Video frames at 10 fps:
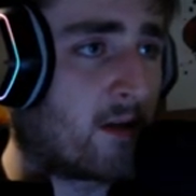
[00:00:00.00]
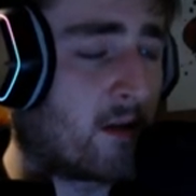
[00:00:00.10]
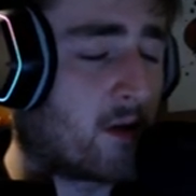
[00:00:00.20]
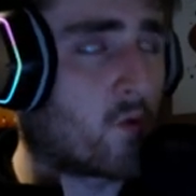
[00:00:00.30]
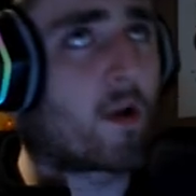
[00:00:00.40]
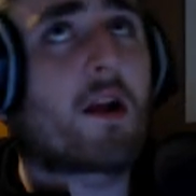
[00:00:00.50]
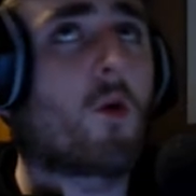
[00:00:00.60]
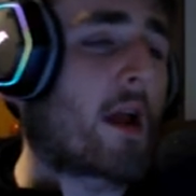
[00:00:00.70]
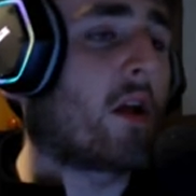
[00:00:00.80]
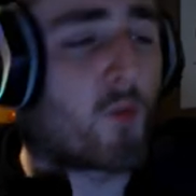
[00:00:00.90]
Okay,
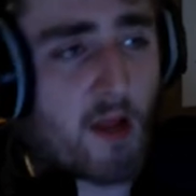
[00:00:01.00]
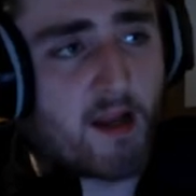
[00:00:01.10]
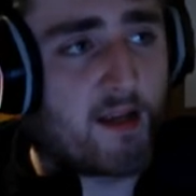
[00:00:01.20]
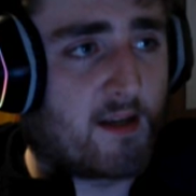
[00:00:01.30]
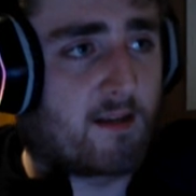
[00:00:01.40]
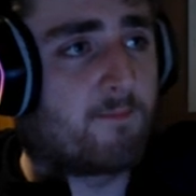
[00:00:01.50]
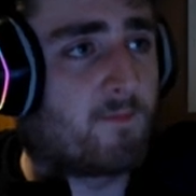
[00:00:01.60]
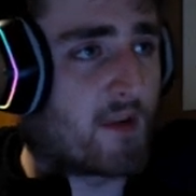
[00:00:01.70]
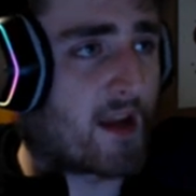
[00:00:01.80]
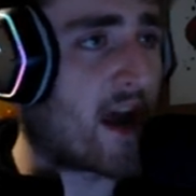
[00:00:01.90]
okay, okay.
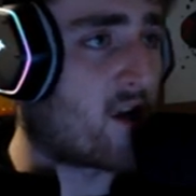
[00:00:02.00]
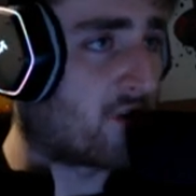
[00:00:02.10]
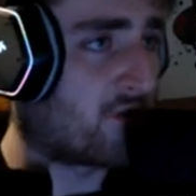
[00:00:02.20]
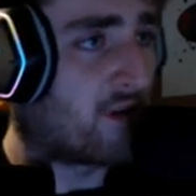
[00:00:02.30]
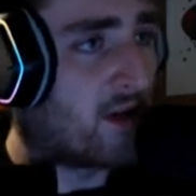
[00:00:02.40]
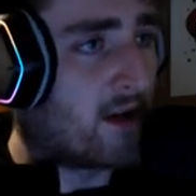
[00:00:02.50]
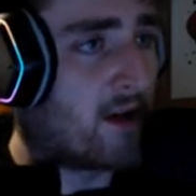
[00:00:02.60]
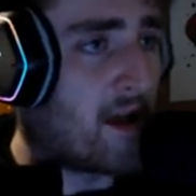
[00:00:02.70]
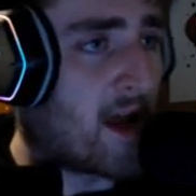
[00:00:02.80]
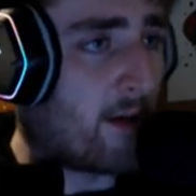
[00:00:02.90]
Gosh,
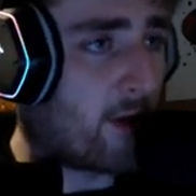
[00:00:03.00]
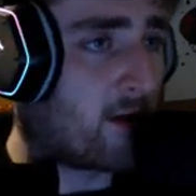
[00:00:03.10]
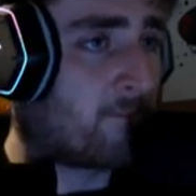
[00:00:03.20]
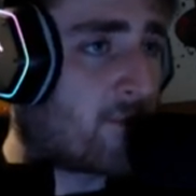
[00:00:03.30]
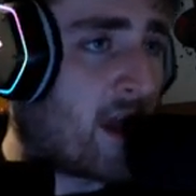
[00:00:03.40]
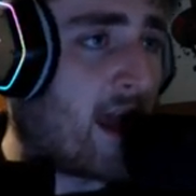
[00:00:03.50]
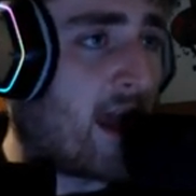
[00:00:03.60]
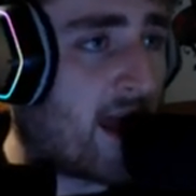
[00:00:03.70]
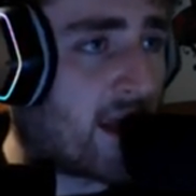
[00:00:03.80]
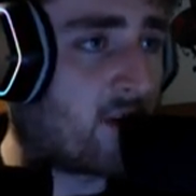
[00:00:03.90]
I mean,
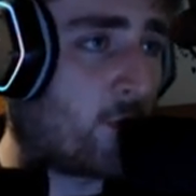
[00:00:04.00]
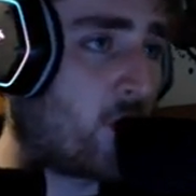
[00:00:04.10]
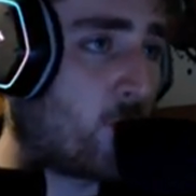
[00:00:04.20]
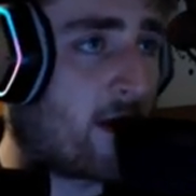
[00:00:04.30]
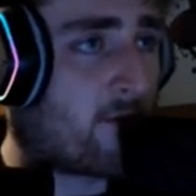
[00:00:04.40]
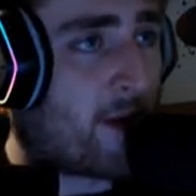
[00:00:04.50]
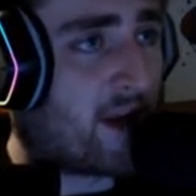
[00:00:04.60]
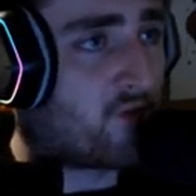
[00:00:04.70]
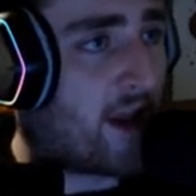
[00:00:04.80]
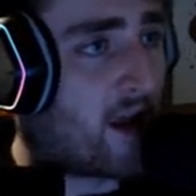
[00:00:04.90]
I guess we do have a
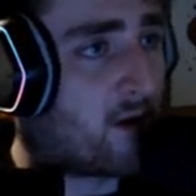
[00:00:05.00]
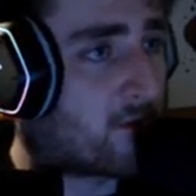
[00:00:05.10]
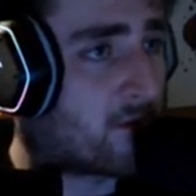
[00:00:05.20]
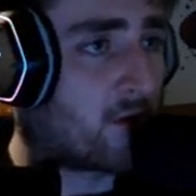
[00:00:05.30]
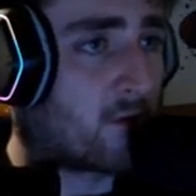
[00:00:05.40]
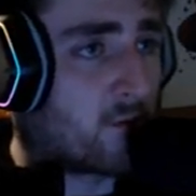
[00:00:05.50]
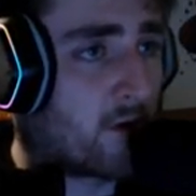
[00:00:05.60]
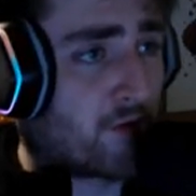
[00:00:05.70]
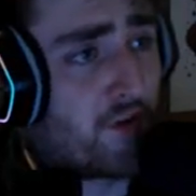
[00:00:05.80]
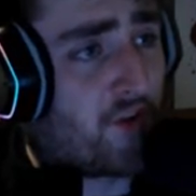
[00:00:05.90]
mage now, so
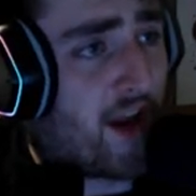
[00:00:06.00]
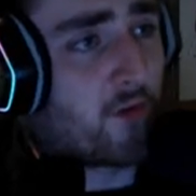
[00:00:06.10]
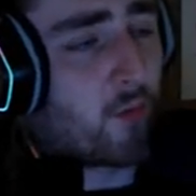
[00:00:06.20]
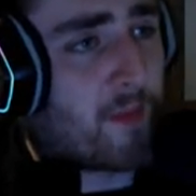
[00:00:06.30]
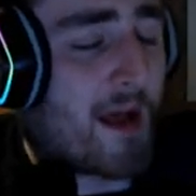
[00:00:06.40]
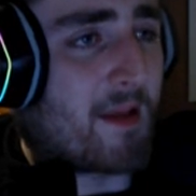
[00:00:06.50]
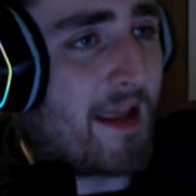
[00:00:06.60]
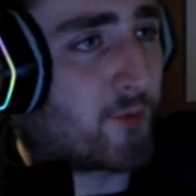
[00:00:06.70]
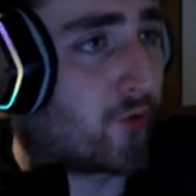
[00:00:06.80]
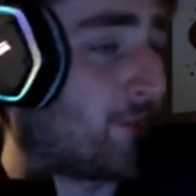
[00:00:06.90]
there is a chance we might be
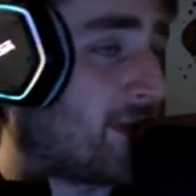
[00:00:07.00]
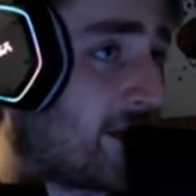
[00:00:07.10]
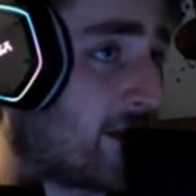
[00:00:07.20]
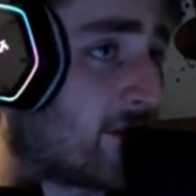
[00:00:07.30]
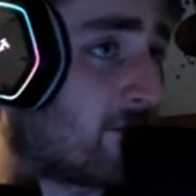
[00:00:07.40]
able to beat him.